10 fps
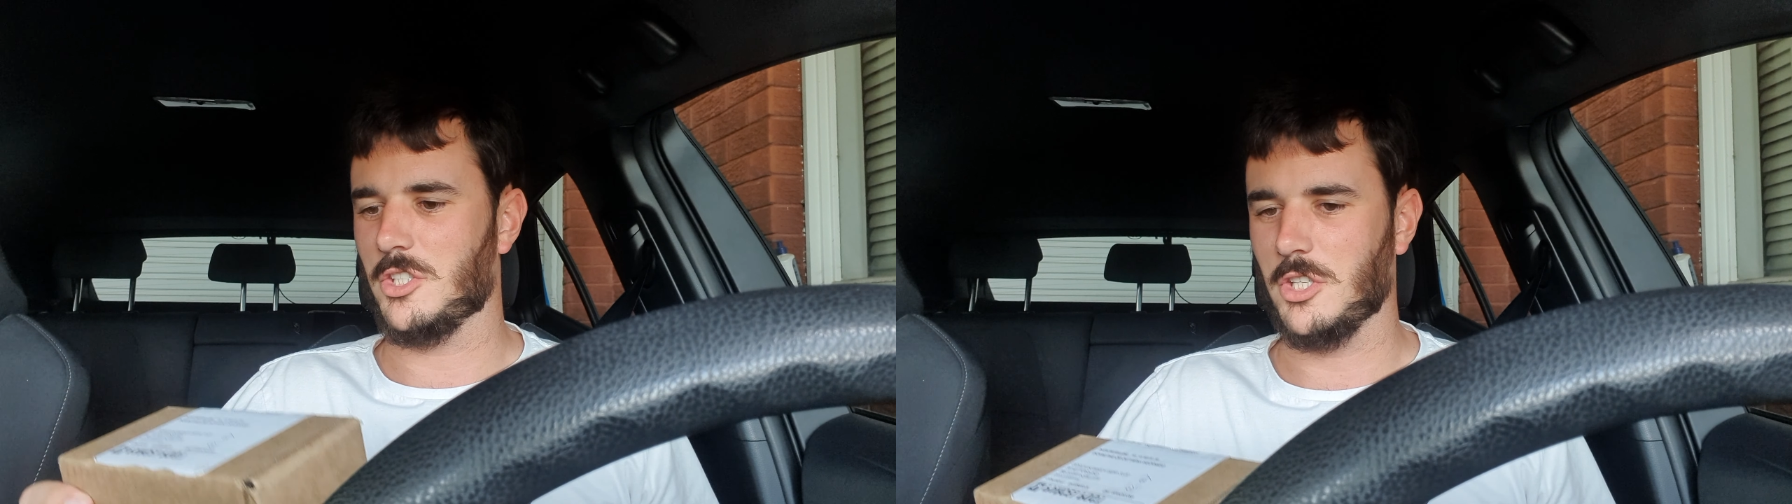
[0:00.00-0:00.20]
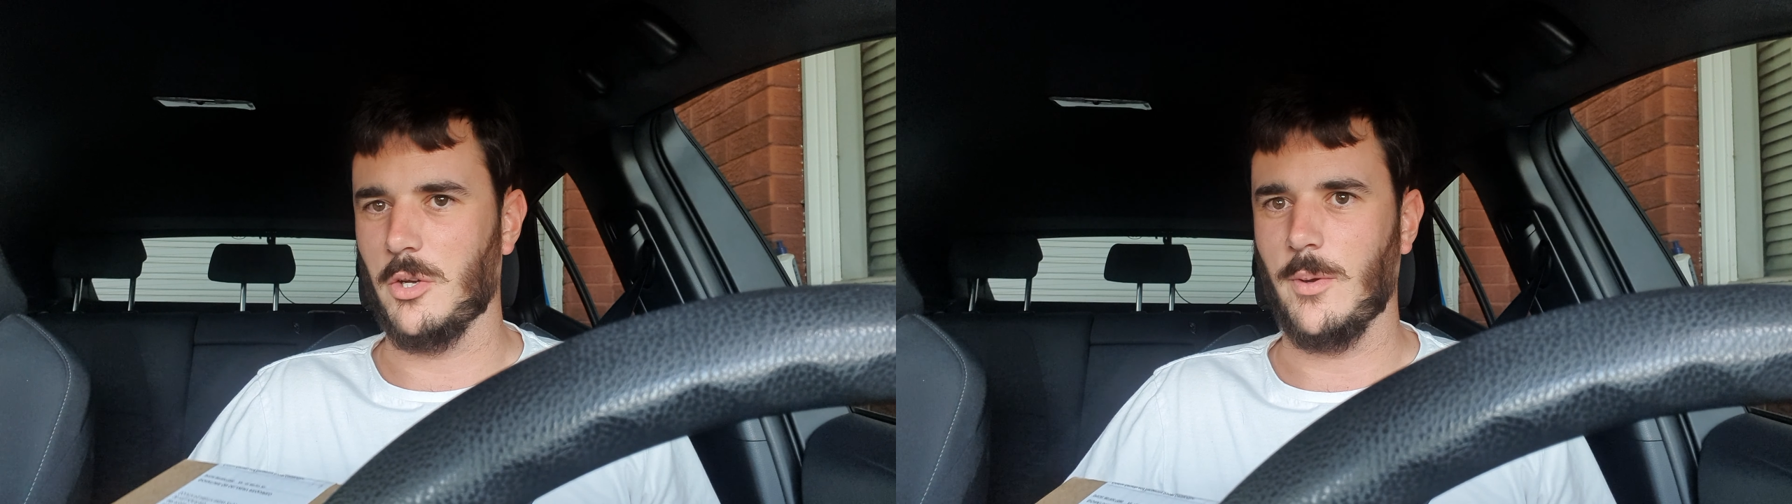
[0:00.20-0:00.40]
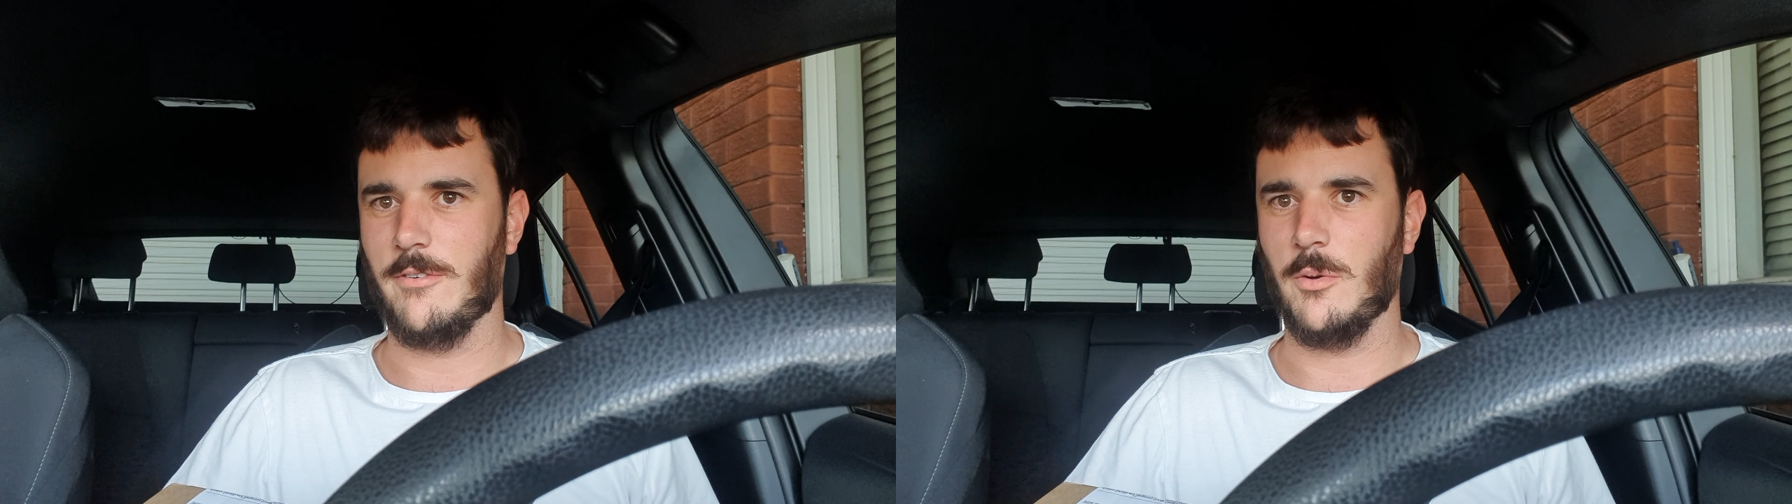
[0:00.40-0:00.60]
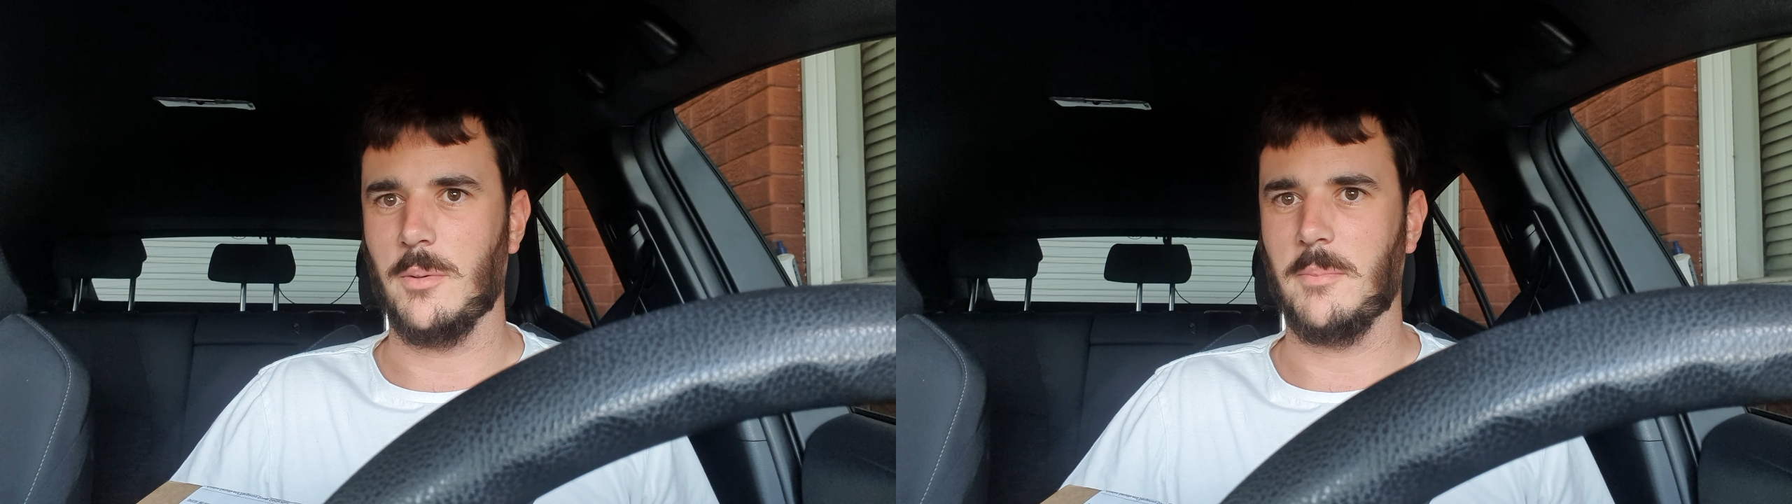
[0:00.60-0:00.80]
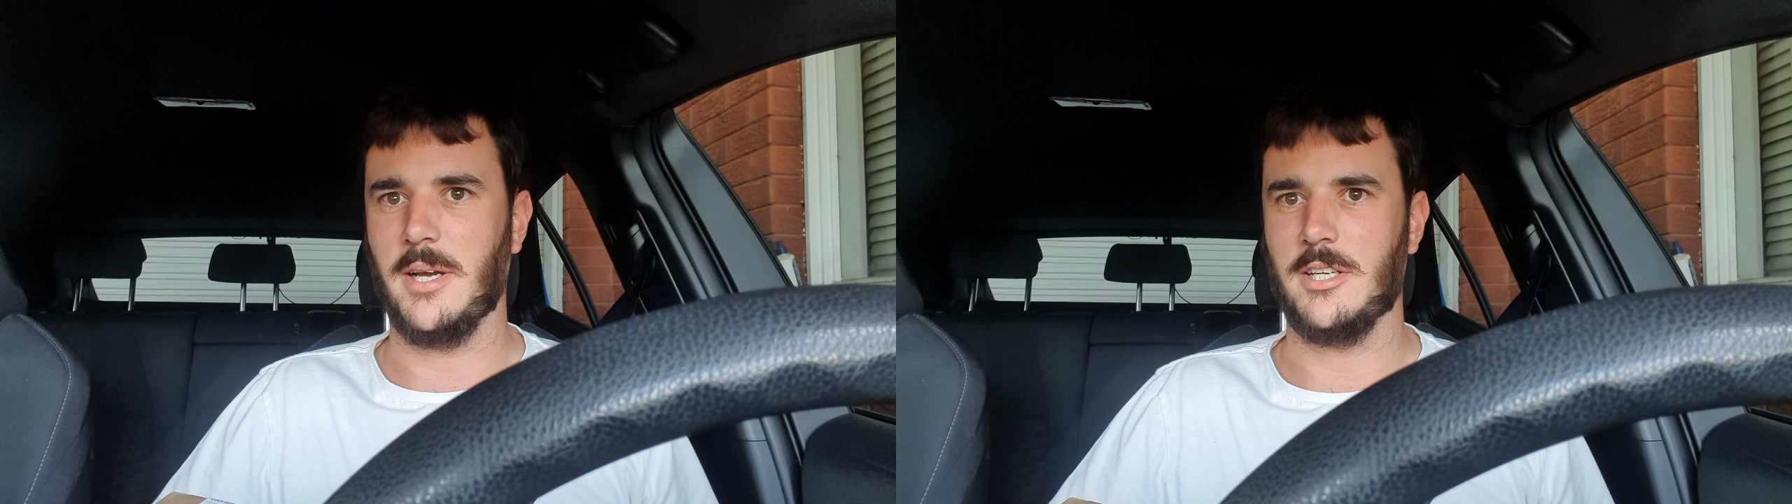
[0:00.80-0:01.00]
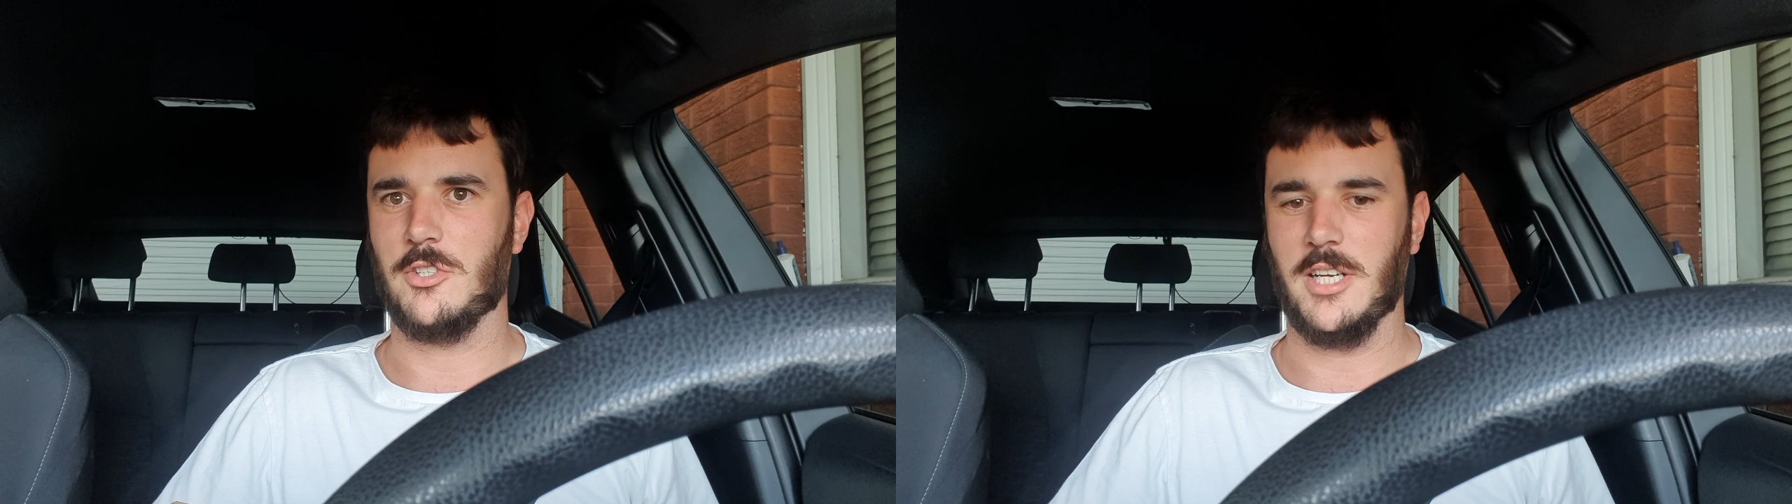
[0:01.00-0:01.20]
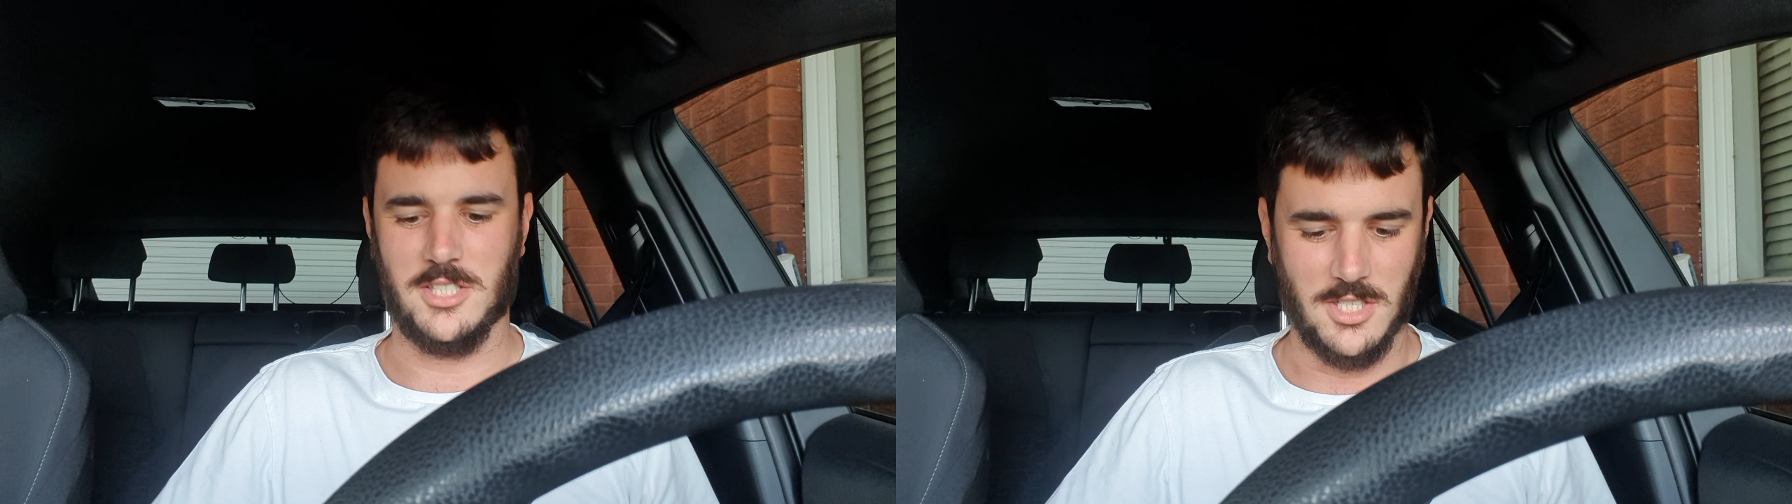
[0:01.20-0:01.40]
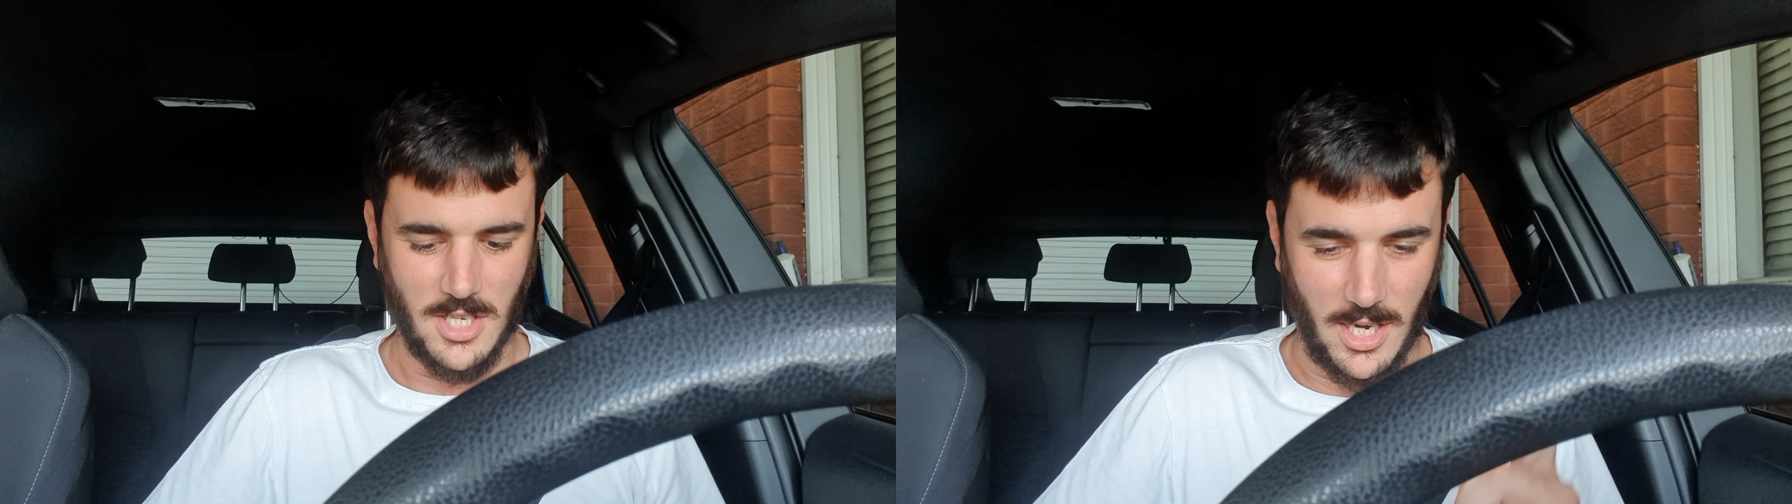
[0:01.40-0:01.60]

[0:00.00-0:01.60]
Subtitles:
show everyone my address.